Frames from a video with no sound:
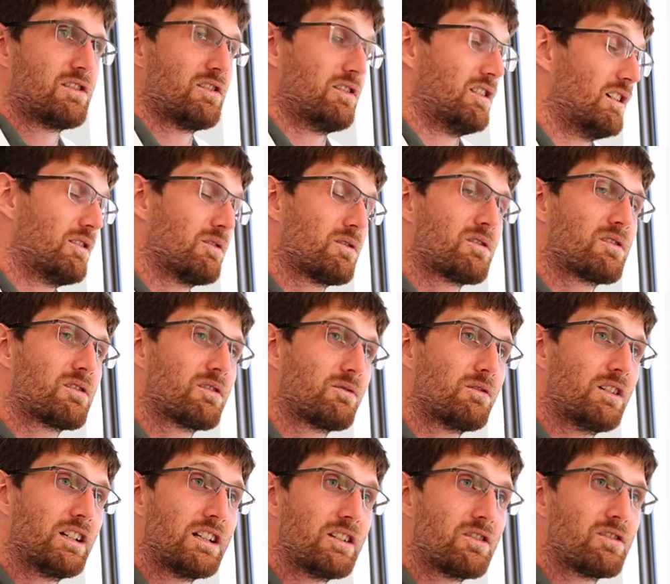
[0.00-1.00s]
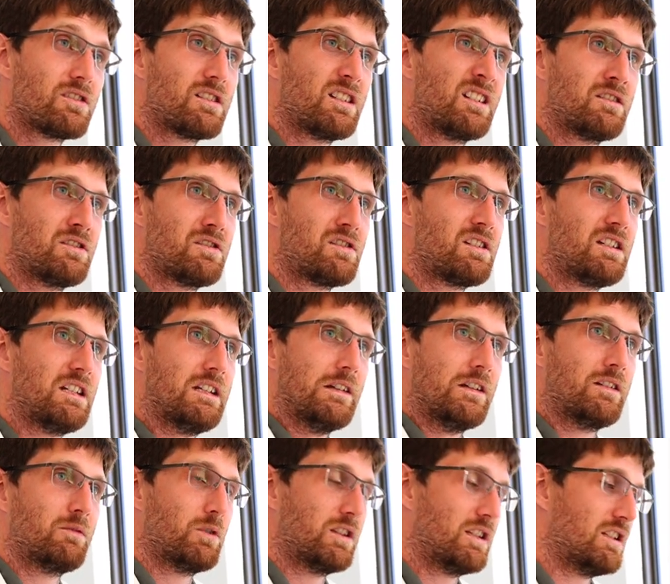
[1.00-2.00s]
So that was also quite interesting to see
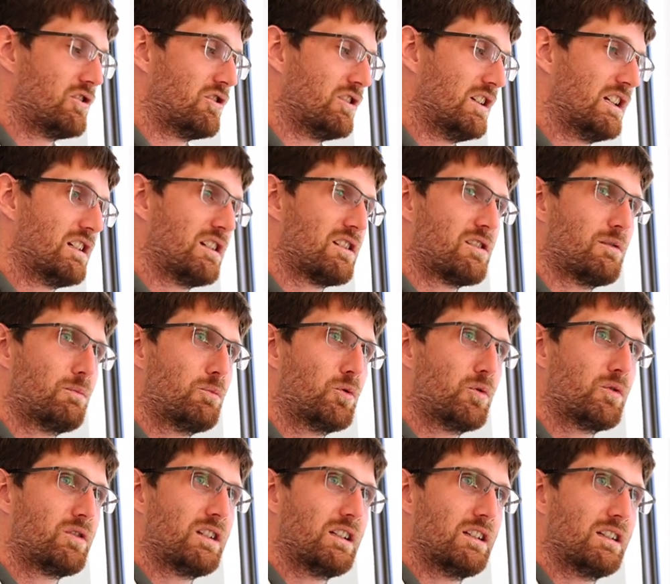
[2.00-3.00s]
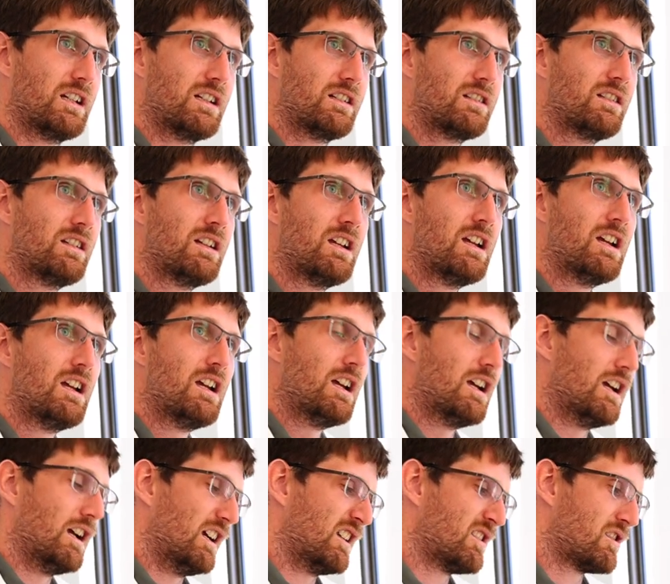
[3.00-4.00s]
and with the genetics supporting that.
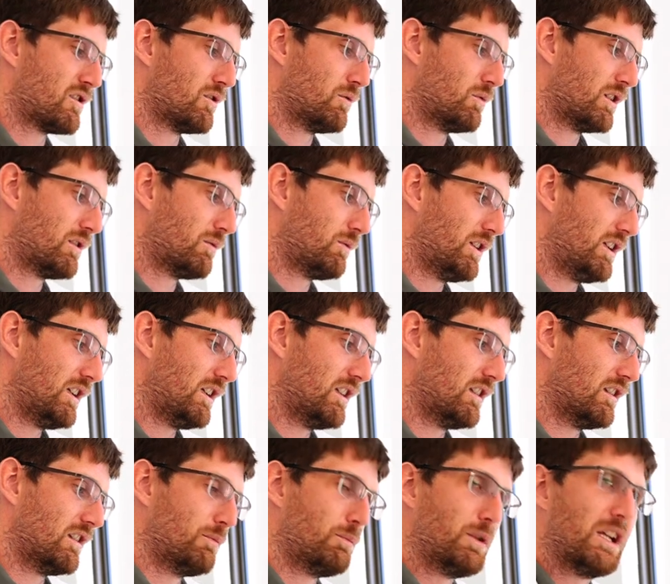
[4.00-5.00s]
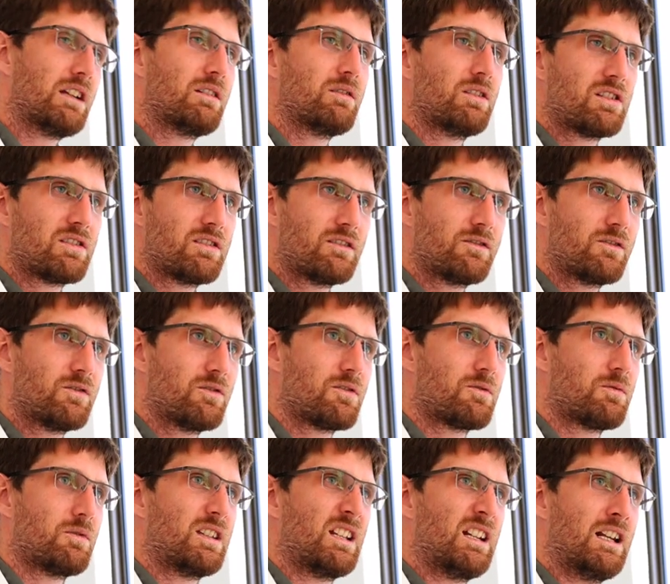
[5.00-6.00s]
And so what we, the big question of
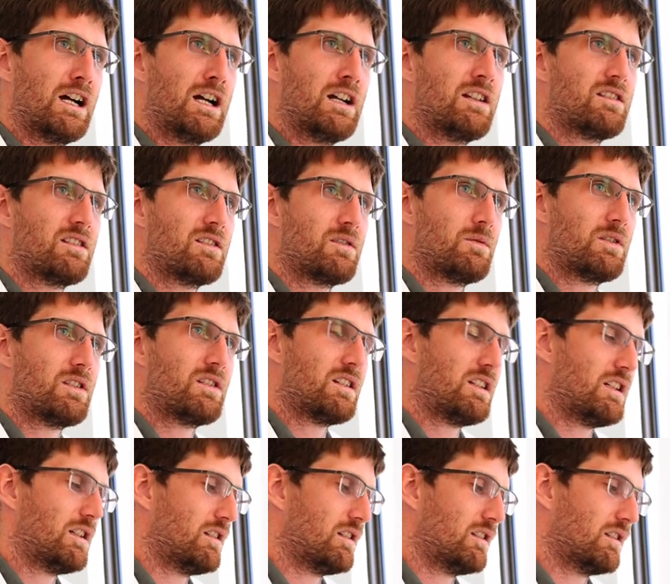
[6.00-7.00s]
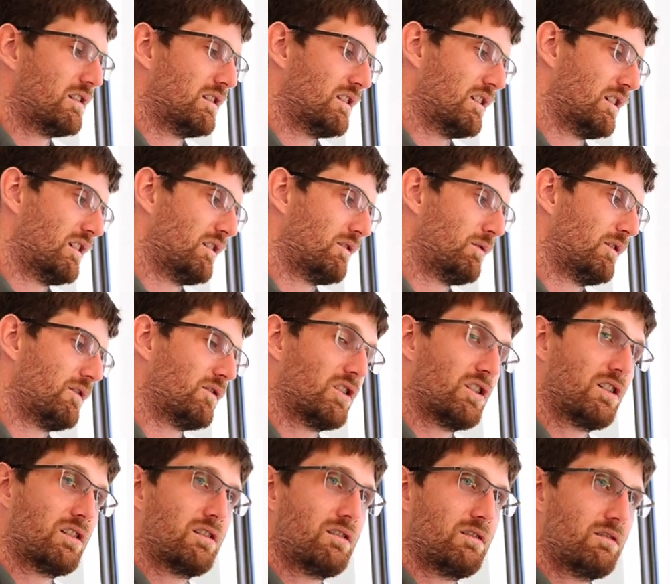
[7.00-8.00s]
course with the lions is we see that we've
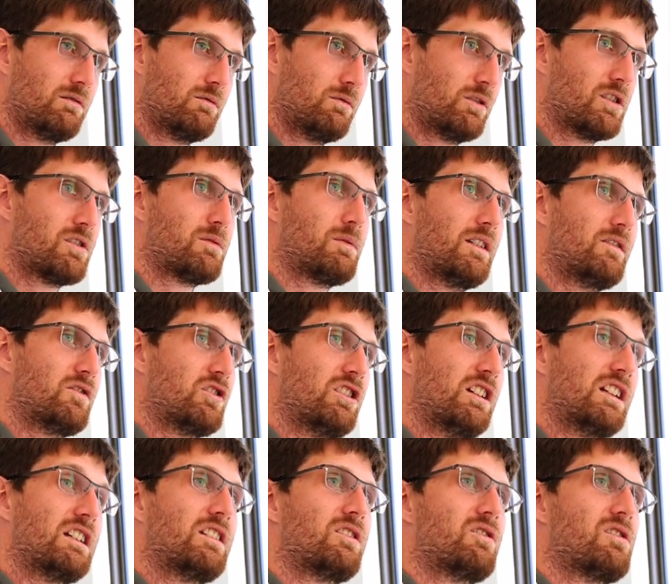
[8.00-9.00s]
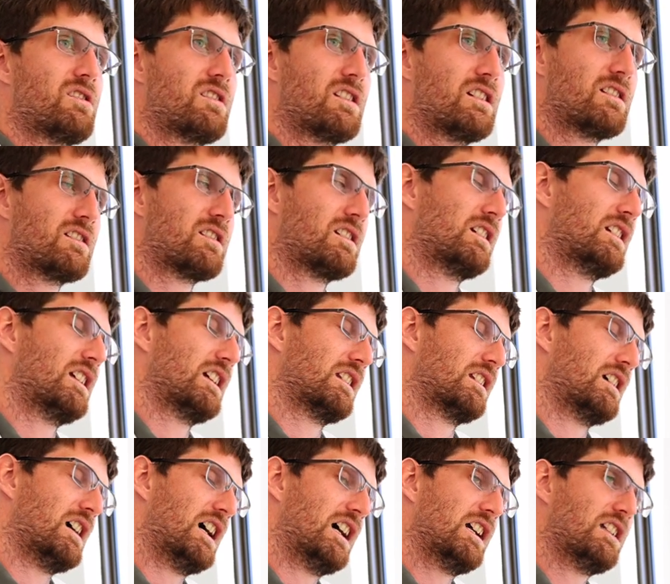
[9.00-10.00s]
got, because we have genetic results unlike
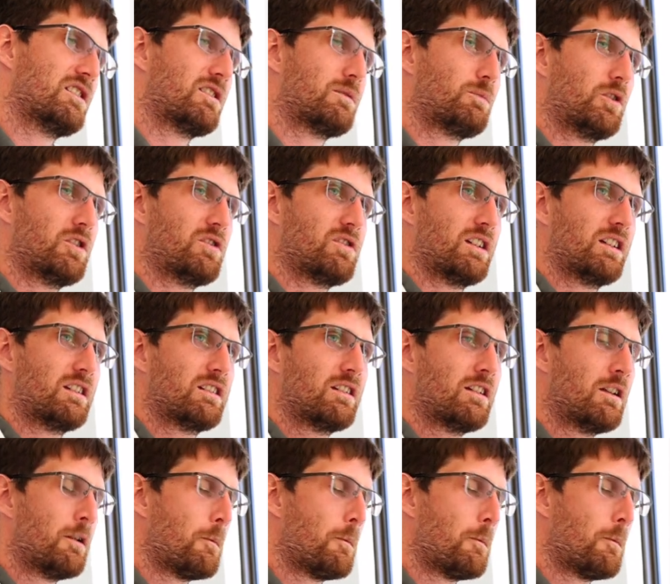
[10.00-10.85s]
the Highlands project,